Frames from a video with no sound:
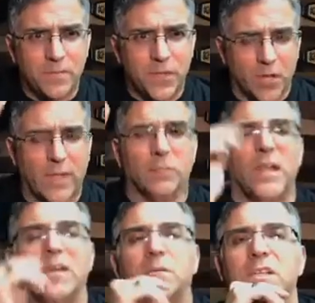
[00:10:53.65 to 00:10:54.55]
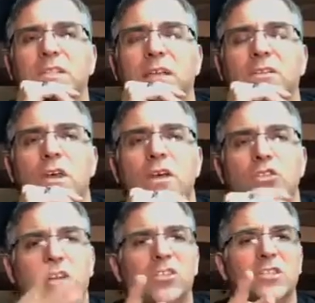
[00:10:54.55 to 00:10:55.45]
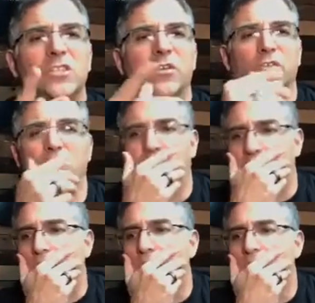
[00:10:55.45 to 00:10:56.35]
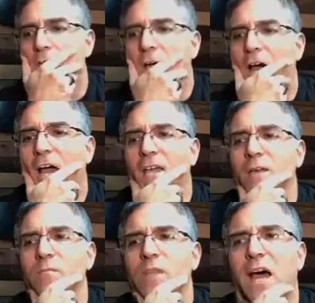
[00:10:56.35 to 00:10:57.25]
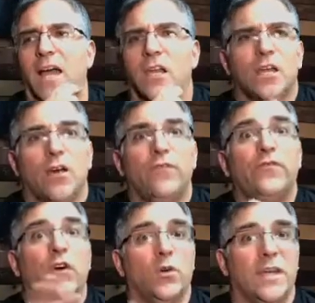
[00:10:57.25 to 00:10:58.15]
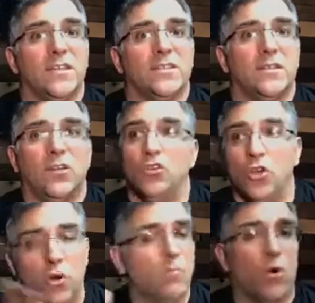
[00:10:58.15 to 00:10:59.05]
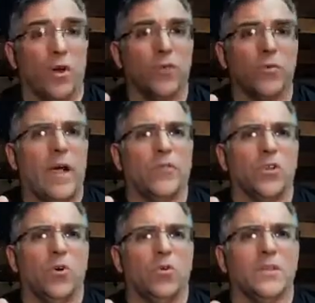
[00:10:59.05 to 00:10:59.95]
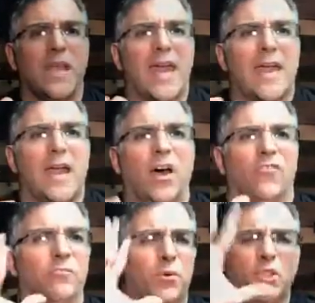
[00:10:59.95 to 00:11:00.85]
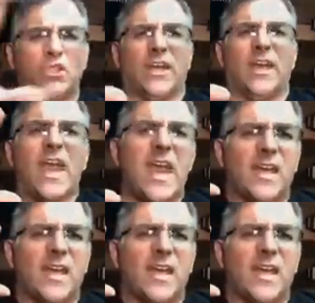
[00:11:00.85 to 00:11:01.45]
Okay, I'm glad that makes sense. So here's the silver lining. I am not focused no more throughout the whole day of pushing, hey,